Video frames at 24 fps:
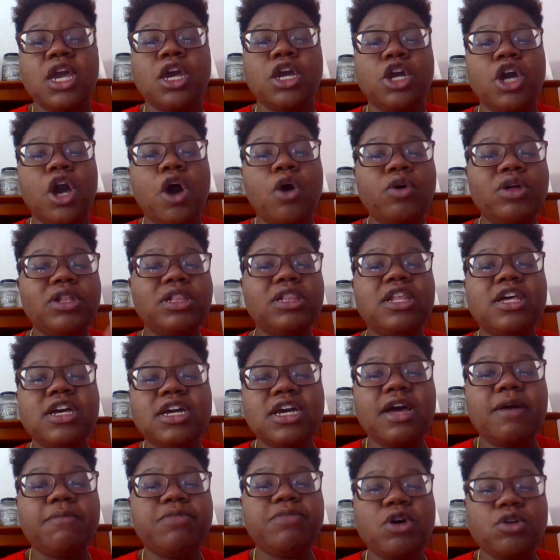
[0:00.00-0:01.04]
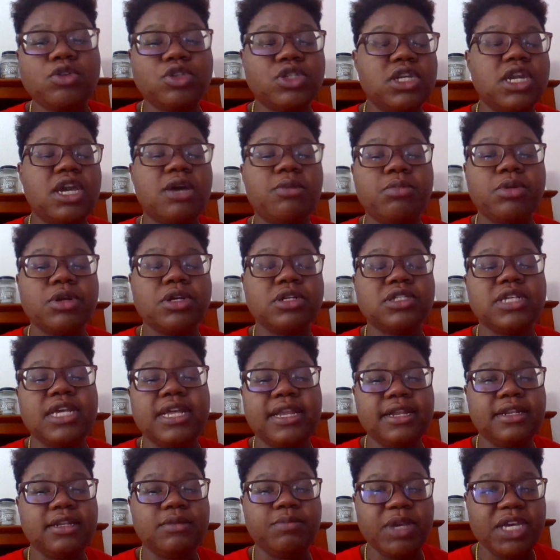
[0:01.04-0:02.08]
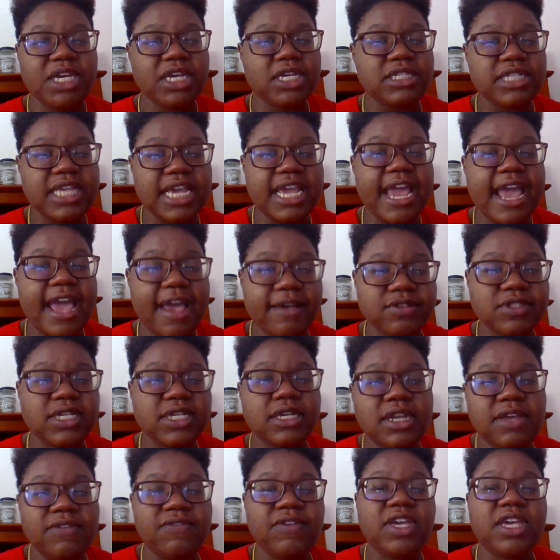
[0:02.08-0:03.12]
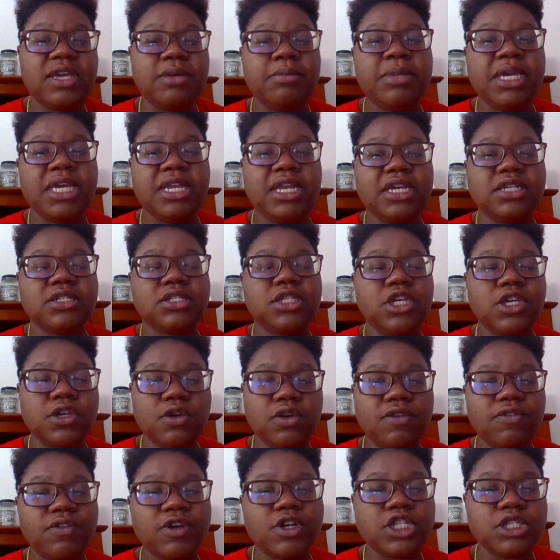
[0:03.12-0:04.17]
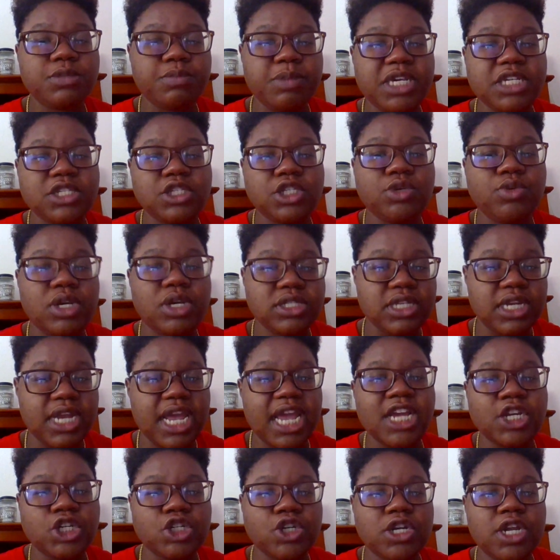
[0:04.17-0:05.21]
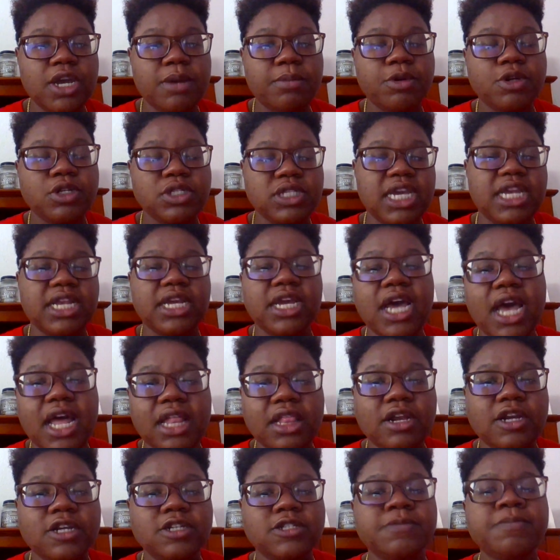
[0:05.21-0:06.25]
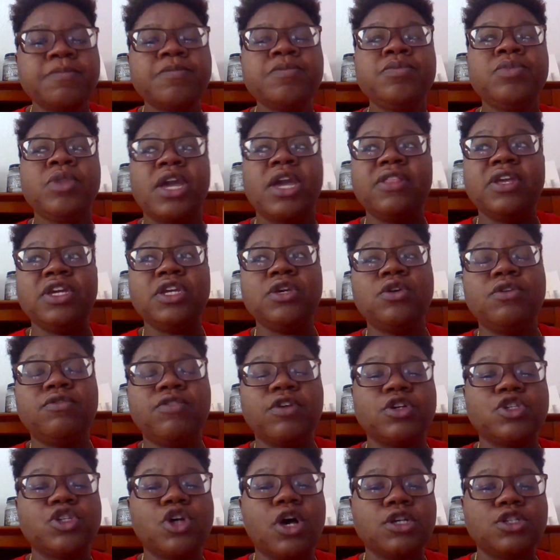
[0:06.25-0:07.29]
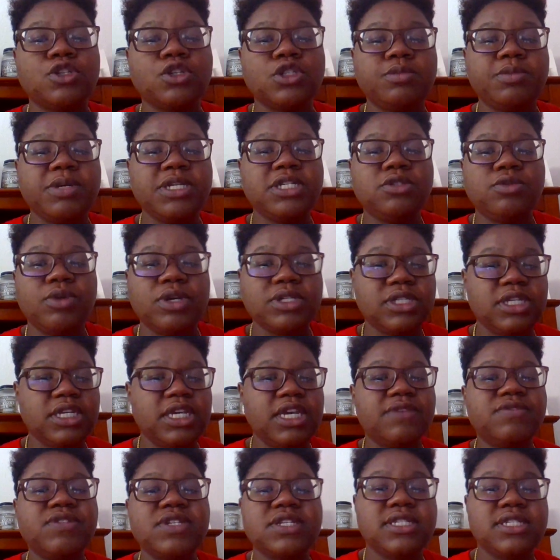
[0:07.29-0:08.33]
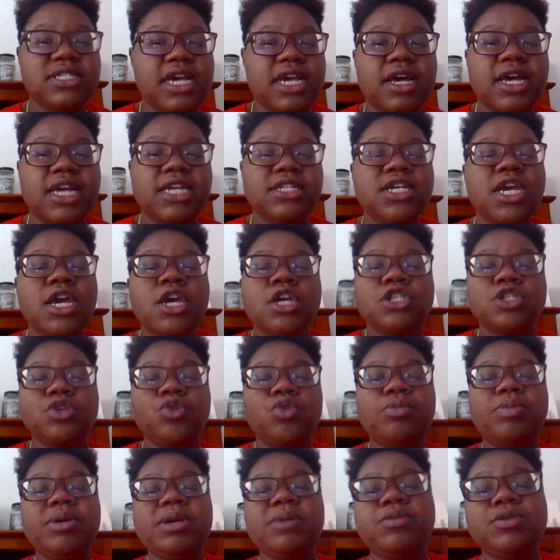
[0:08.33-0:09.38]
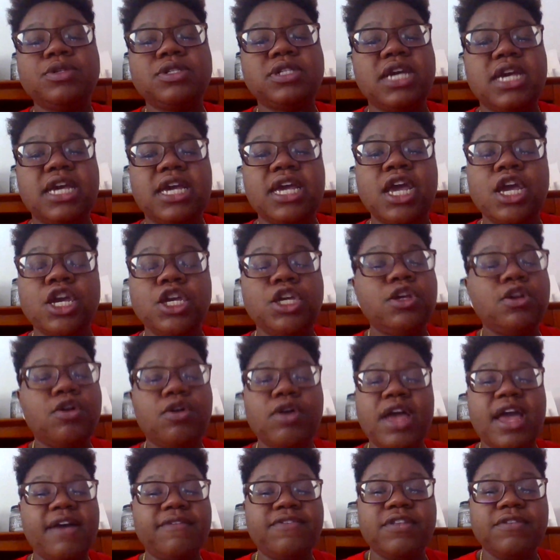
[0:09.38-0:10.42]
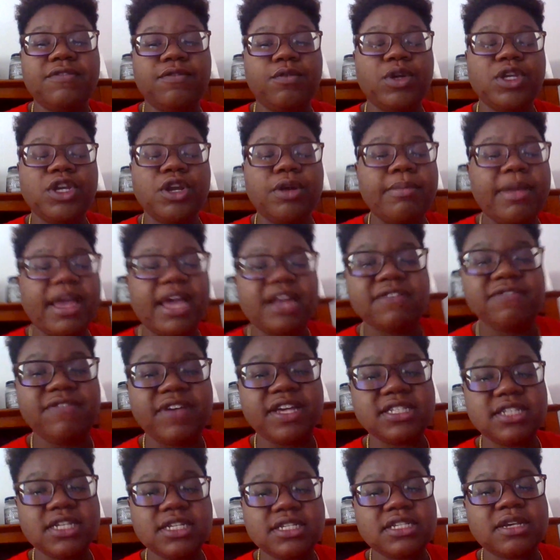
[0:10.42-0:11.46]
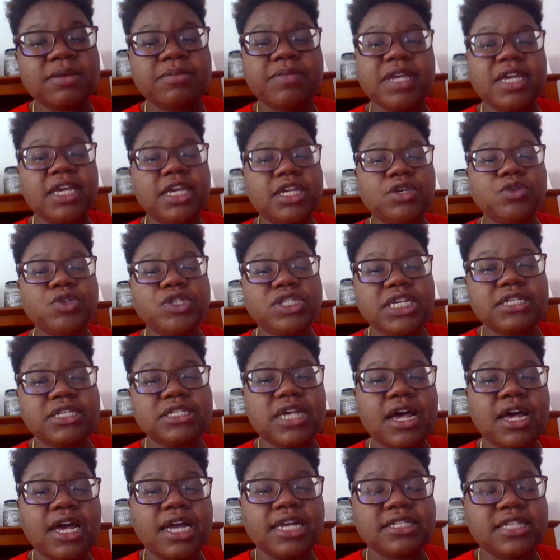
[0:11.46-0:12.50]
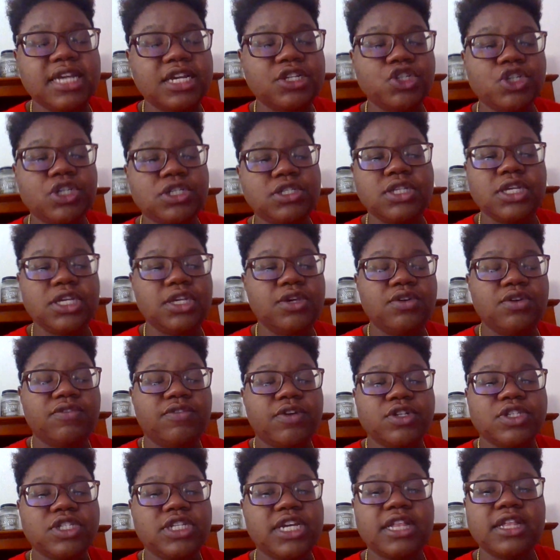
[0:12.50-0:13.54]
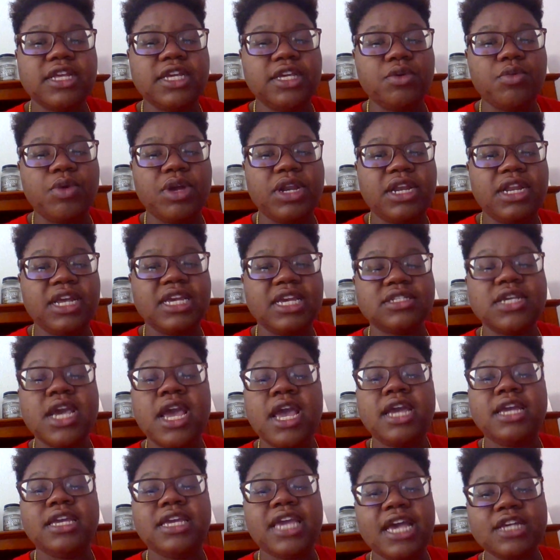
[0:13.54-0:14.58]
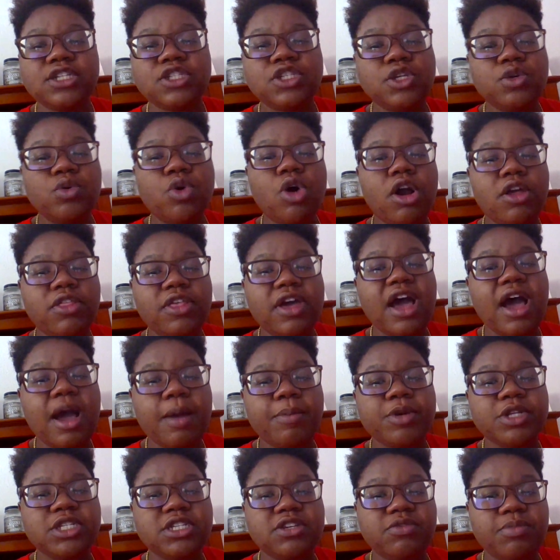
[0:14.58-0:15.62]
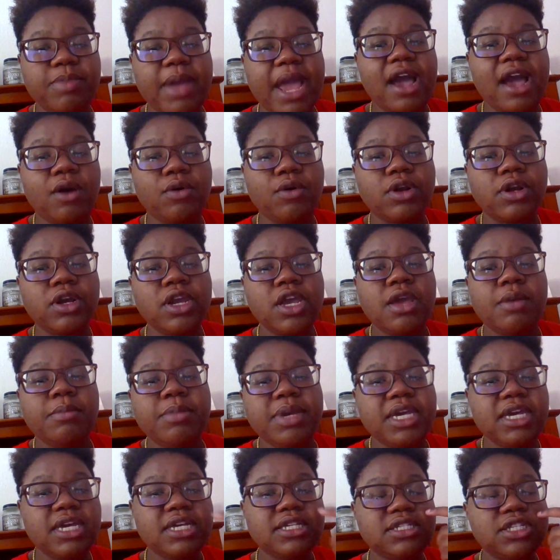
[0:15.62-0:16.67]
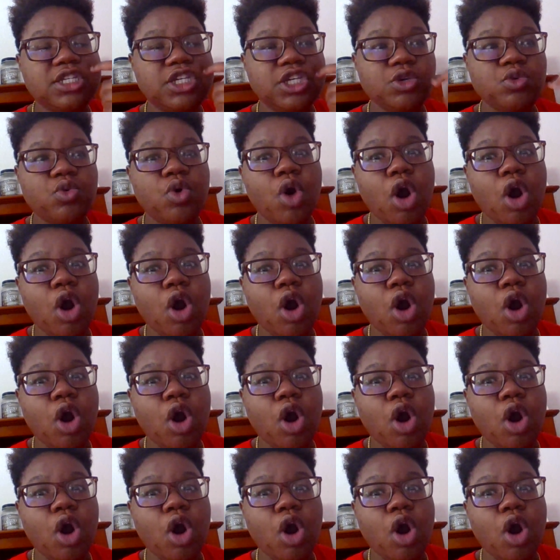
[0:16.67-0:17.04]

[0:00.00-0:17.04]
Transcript: Go and look up those numbers, and because they have significant meanings. The universe speaks to us in angel numbers and colors, and the universe also speaks to us and gives us signs. So when people say you don't have to, when you're manifesting something and you see signs, that's just the universe telling you what it is. Yes, you are the operative power, because you